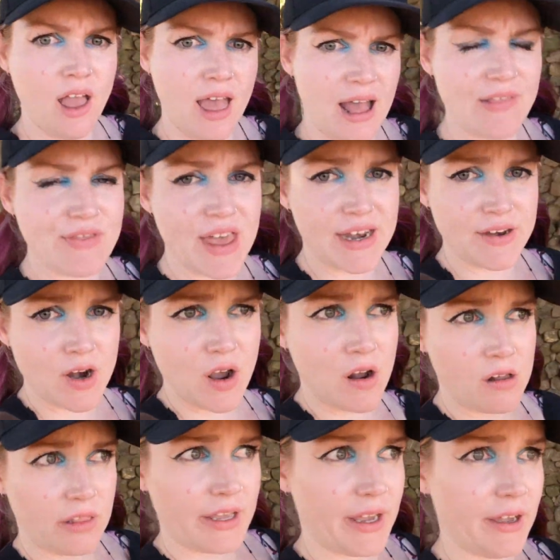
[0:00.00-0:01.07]
And then
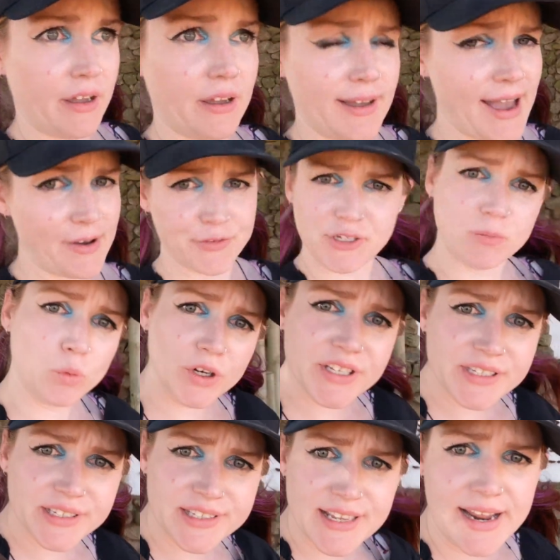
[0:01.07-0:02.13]
I'll have some
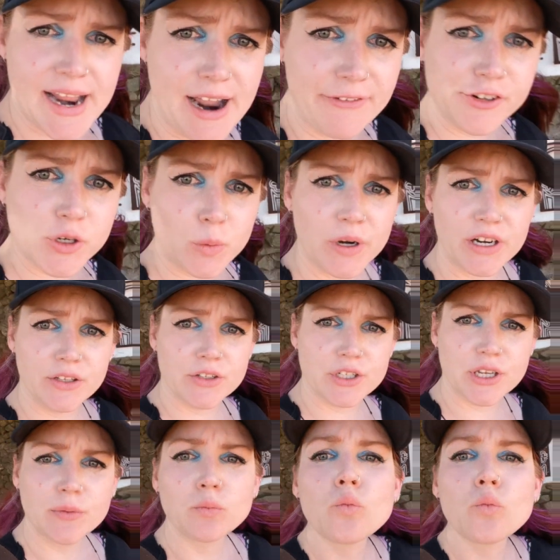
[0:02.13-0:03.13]
words to say afterwards.